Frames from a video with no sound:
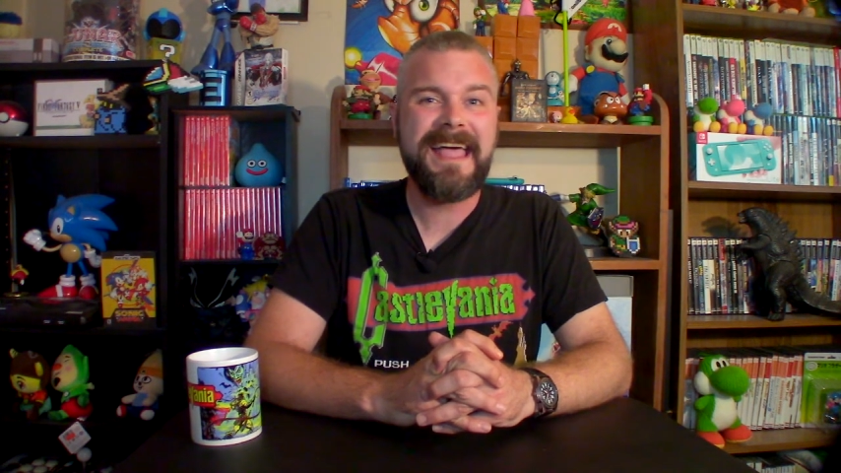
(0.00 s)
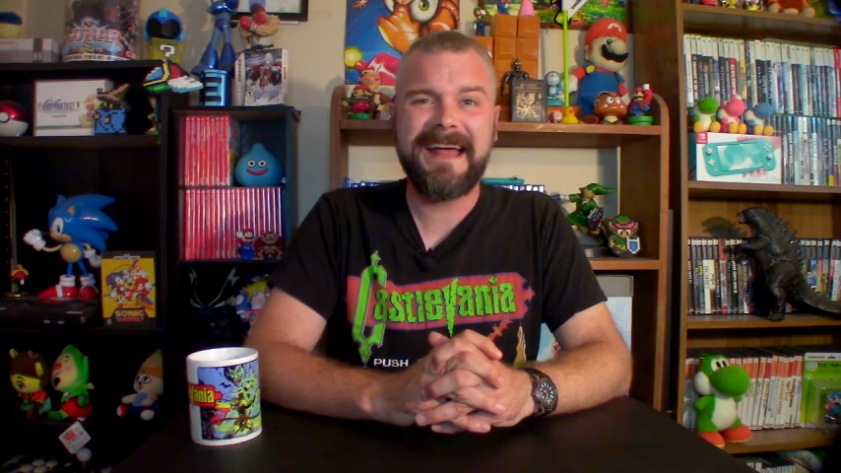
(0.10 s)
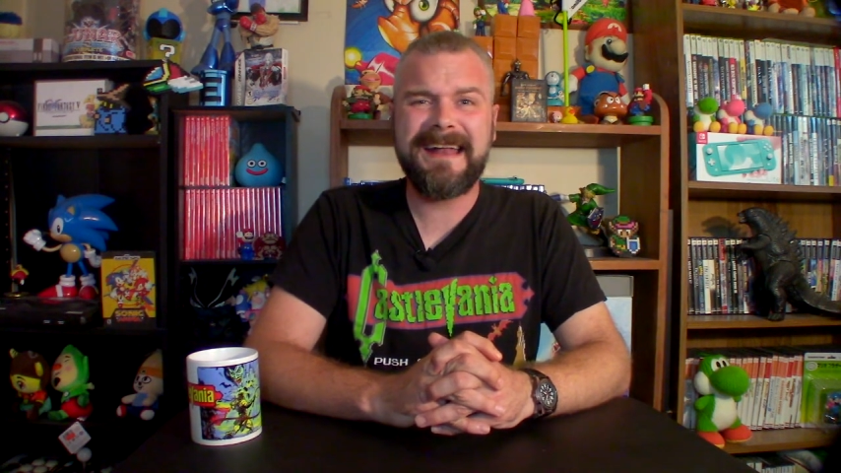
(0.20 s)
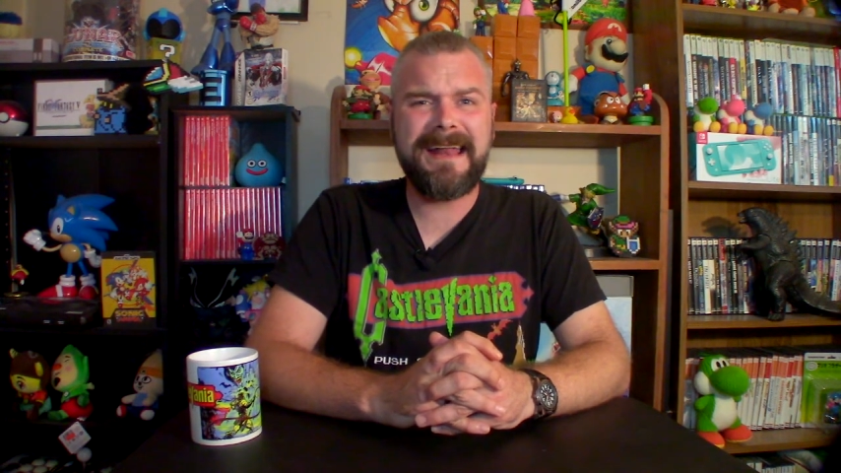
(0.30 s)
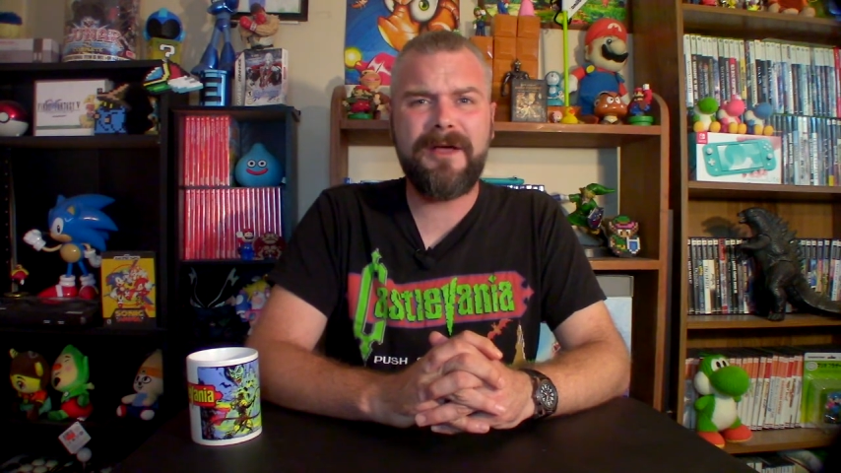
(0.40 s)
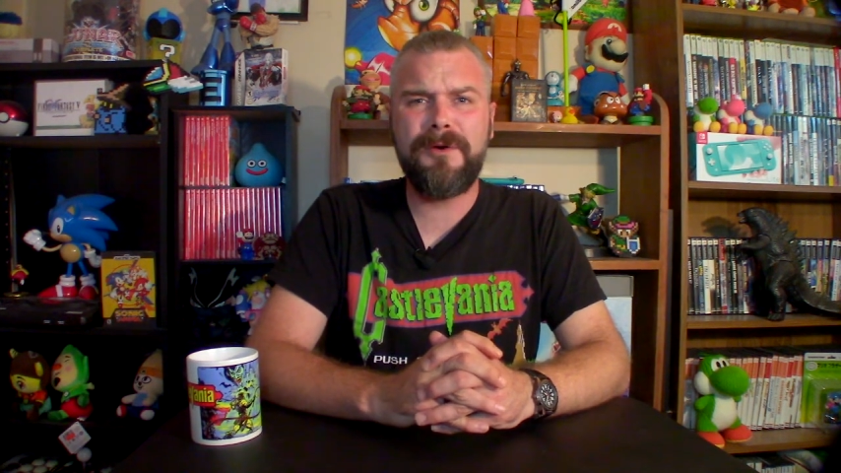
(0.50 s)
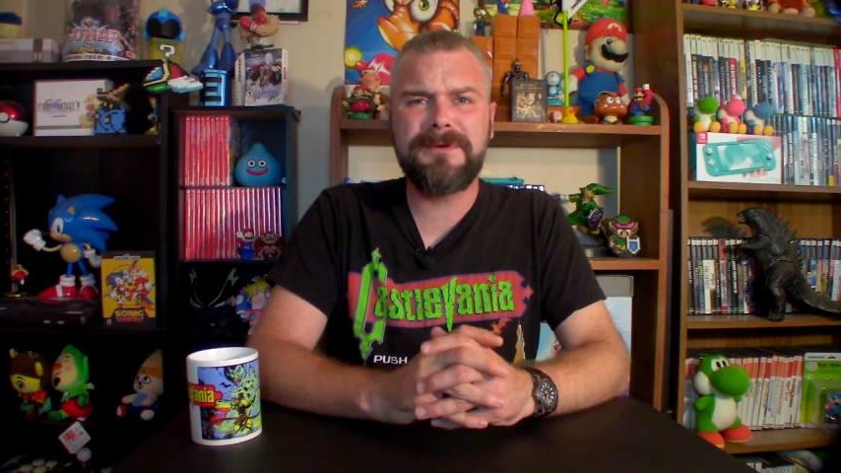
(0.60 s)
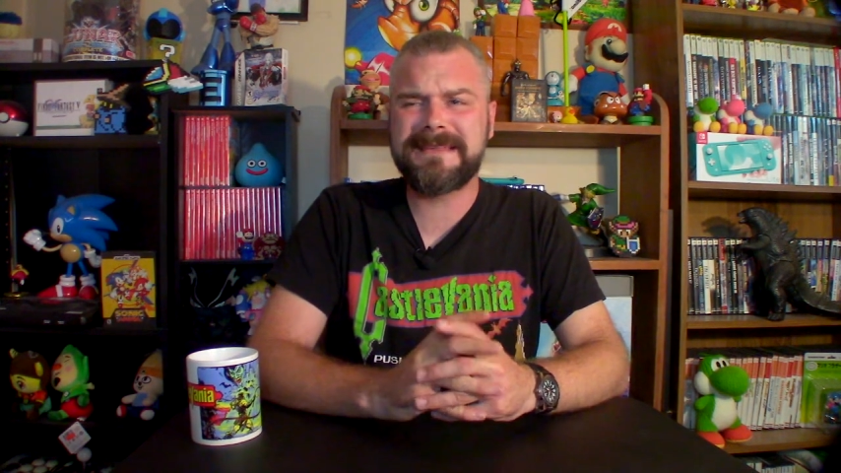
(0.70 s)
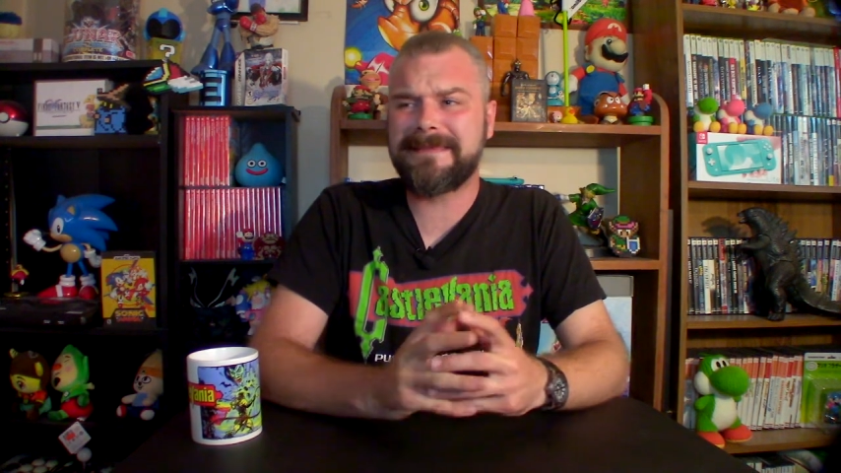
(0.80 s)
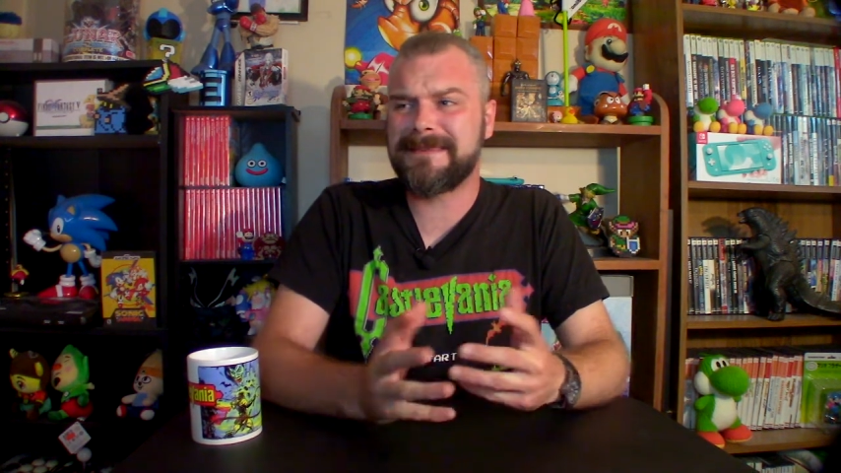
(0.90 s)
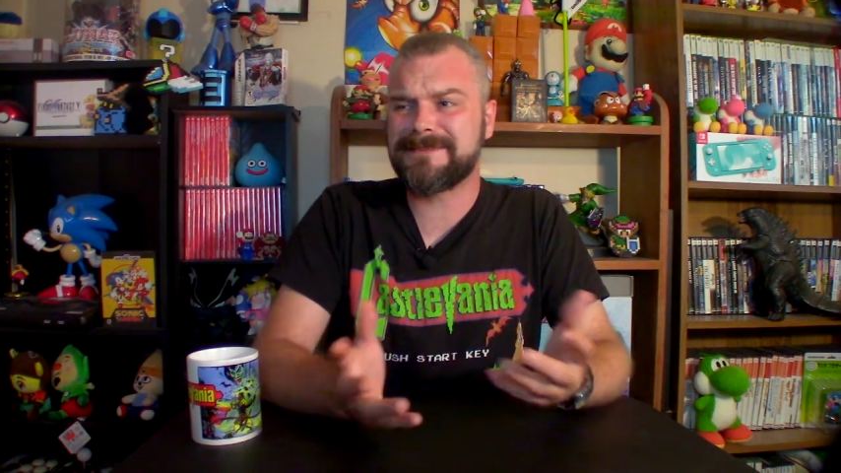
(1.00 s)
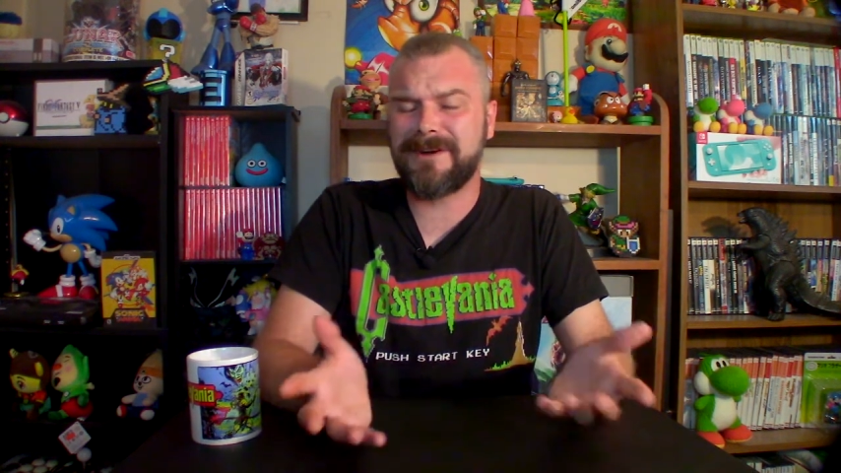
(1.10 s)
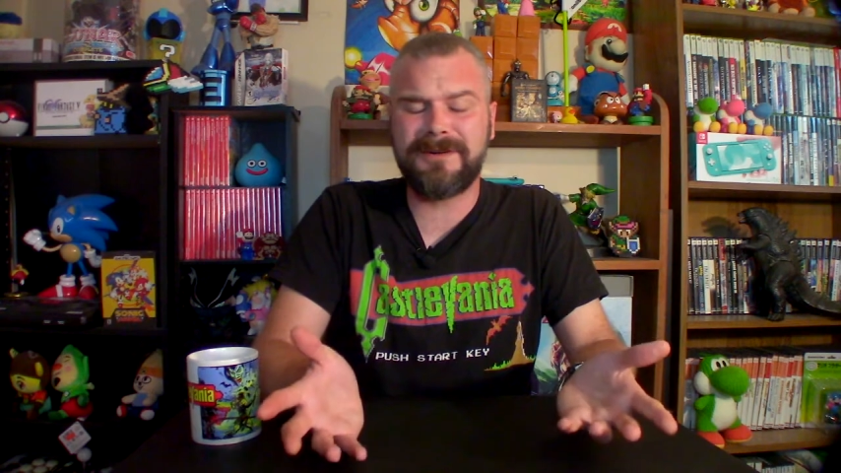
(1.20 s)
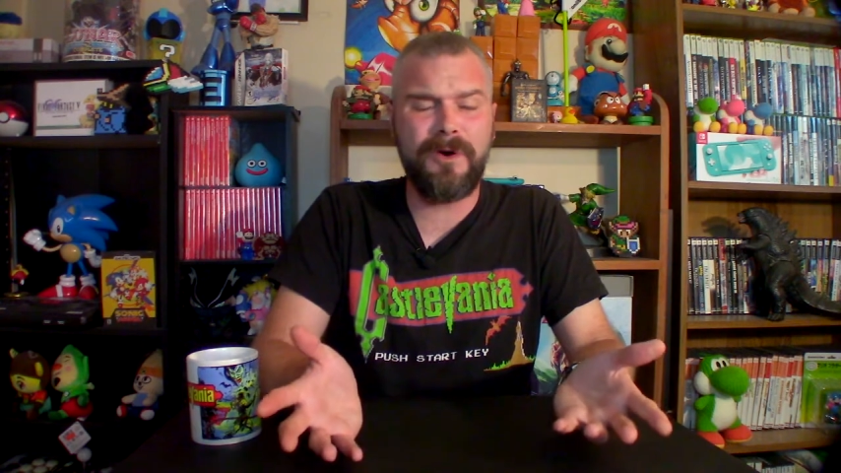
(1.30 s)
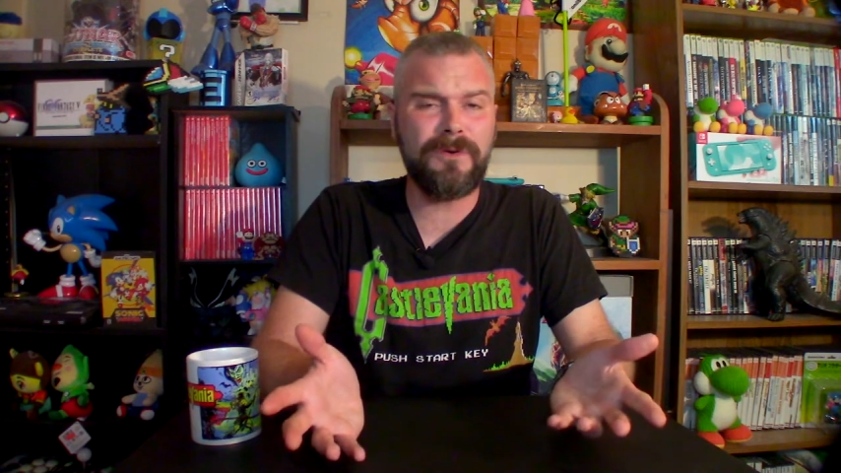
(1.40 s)
and then I almost had to
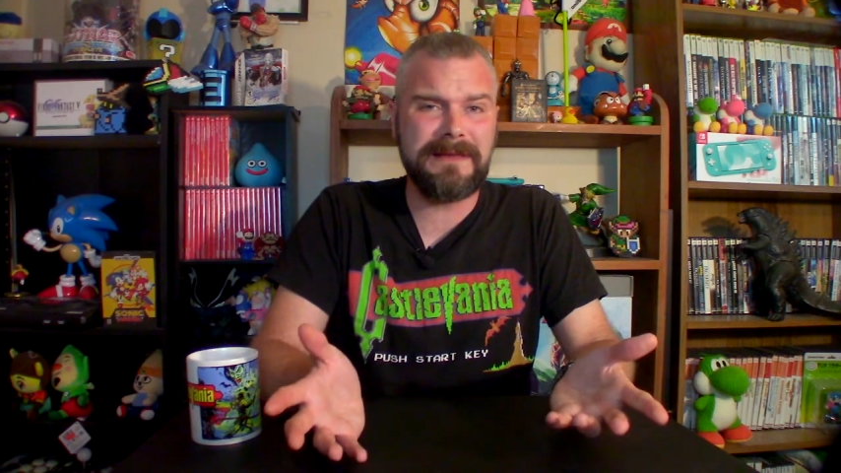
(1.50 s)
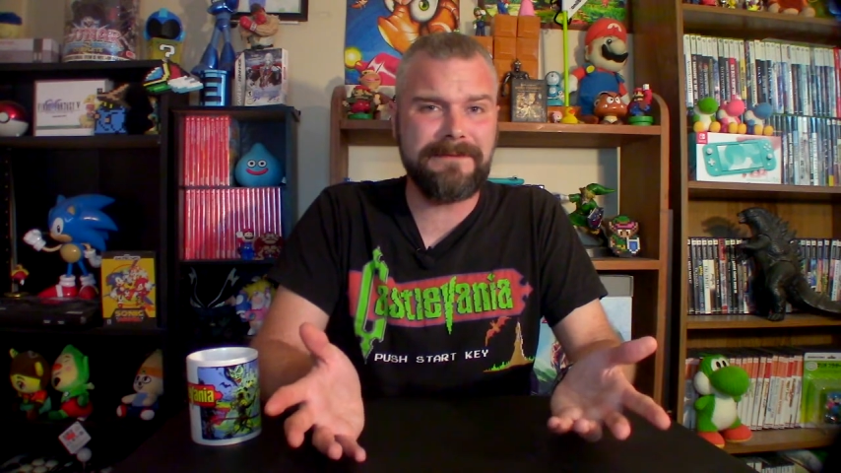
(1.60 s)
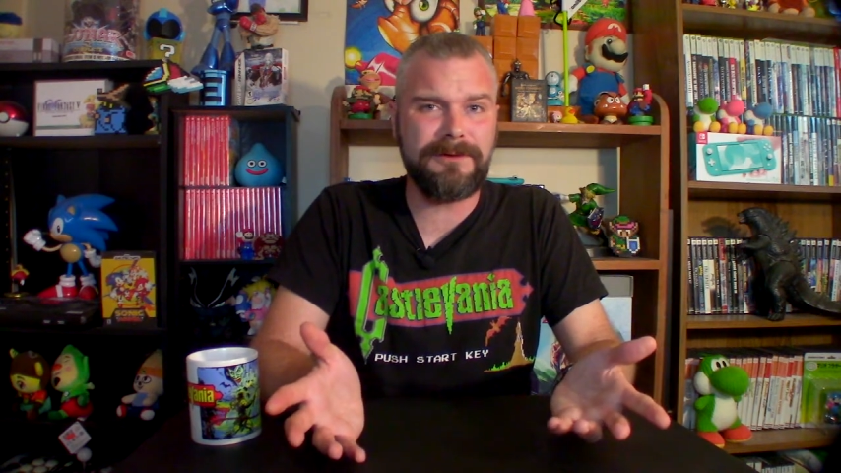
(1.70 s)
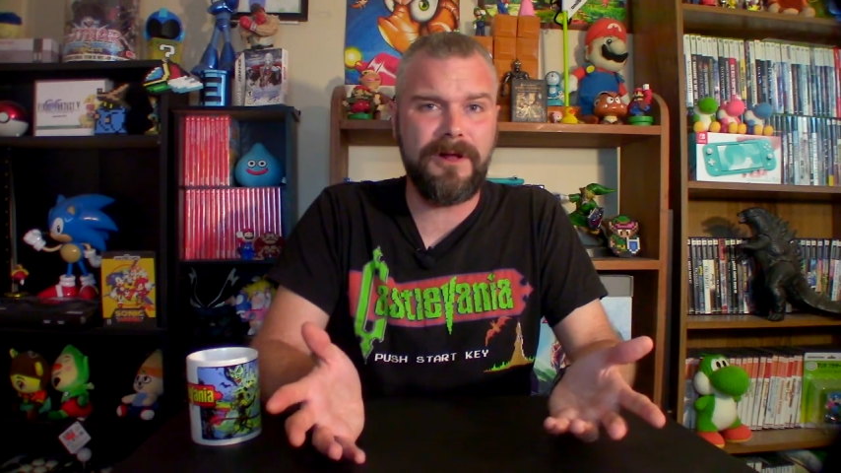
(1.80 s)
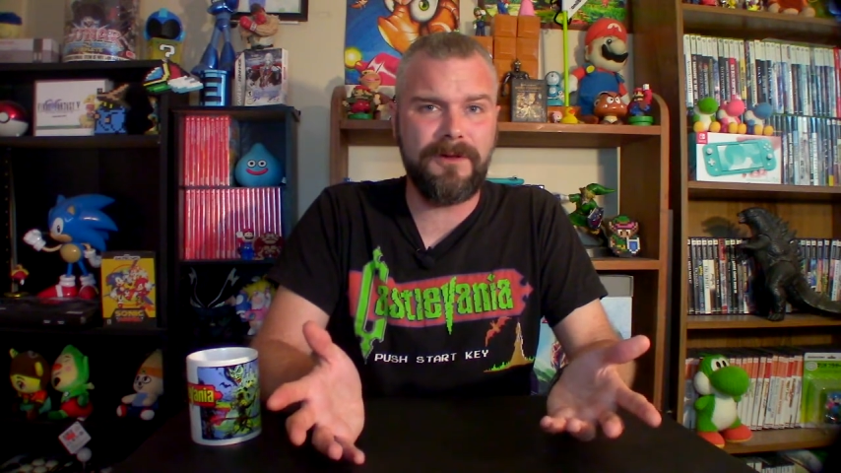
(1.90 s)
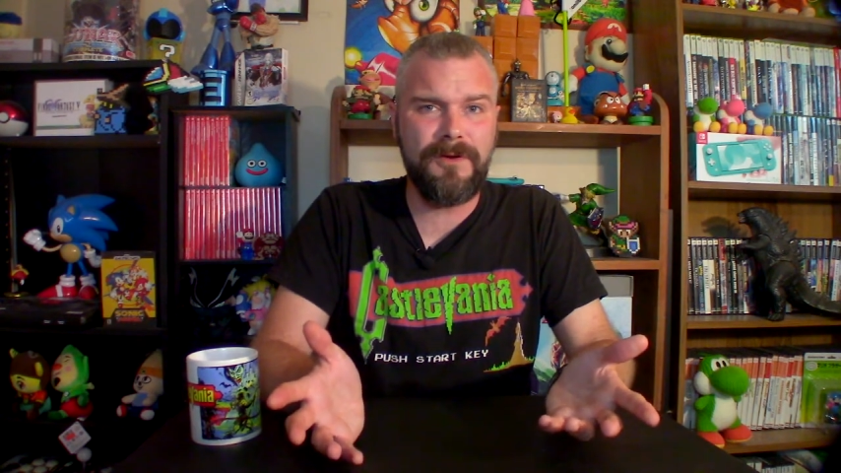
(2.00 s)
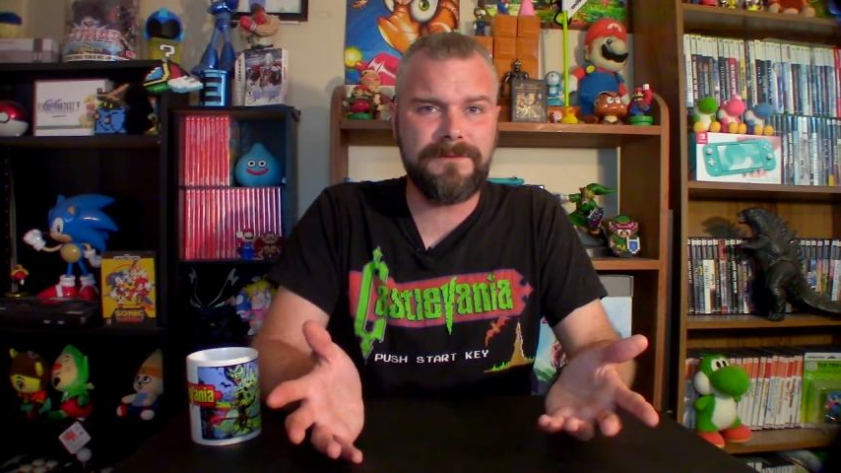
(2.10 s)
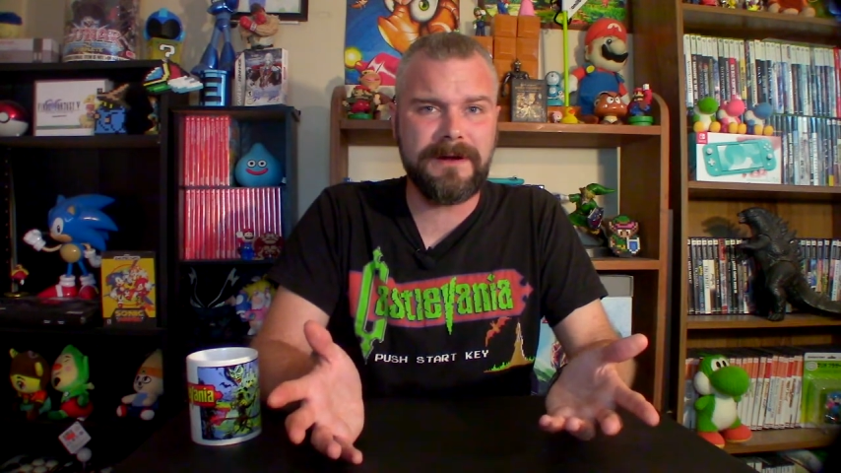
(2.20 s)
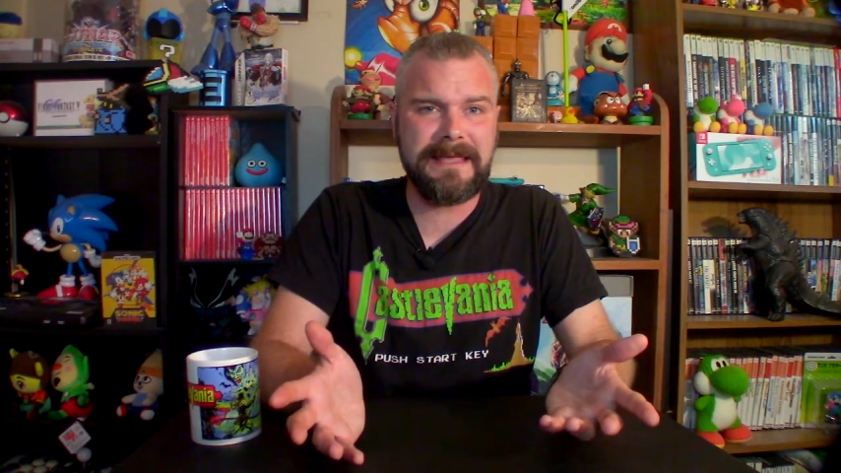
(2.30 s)
start the whole level all over